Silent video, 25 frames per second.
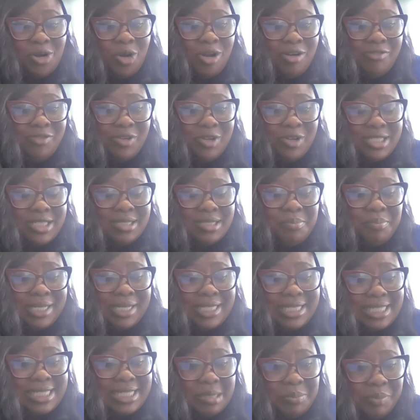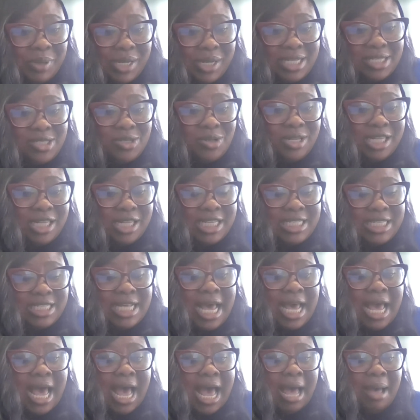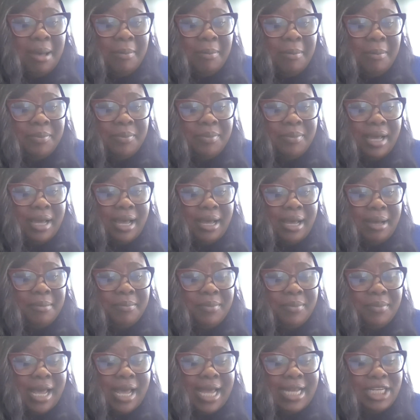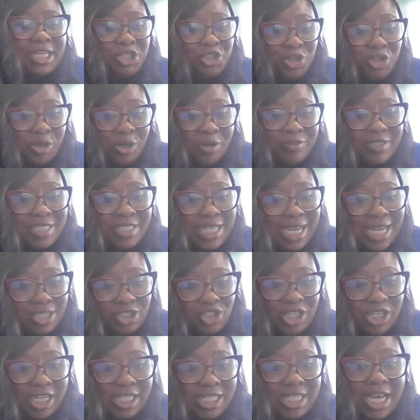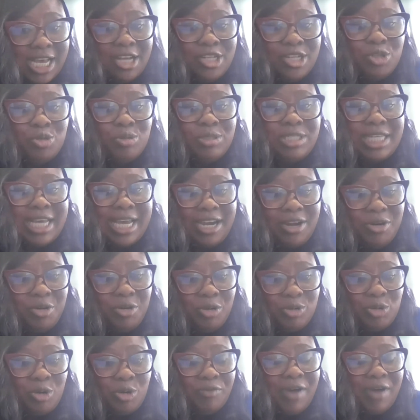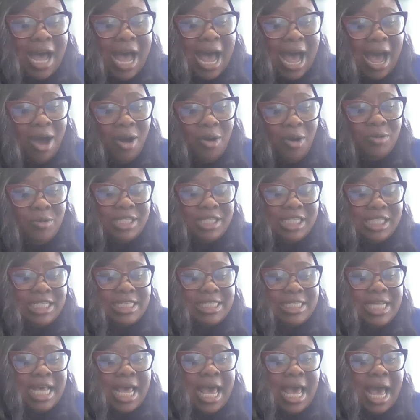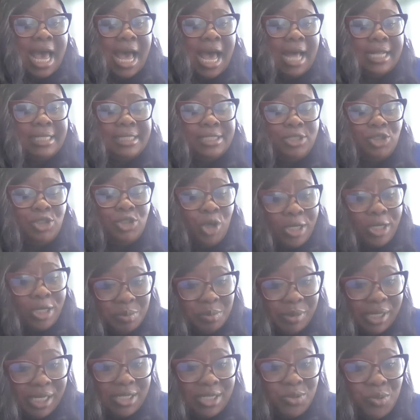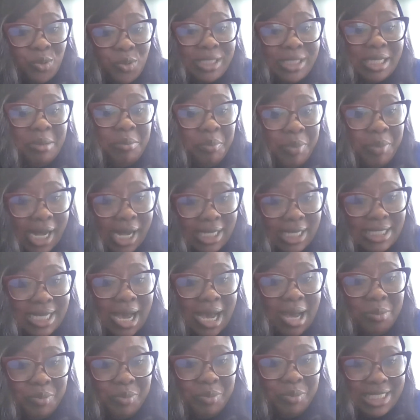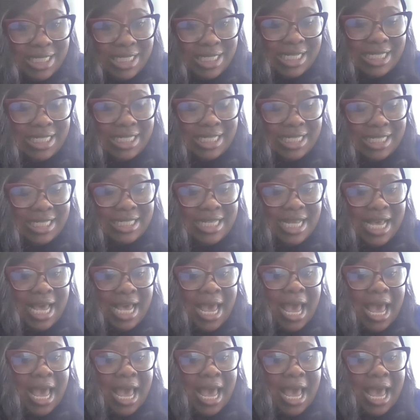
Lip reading: all of us participants on this edition of Tax Chat to take note of how this judgment would impact our businesses.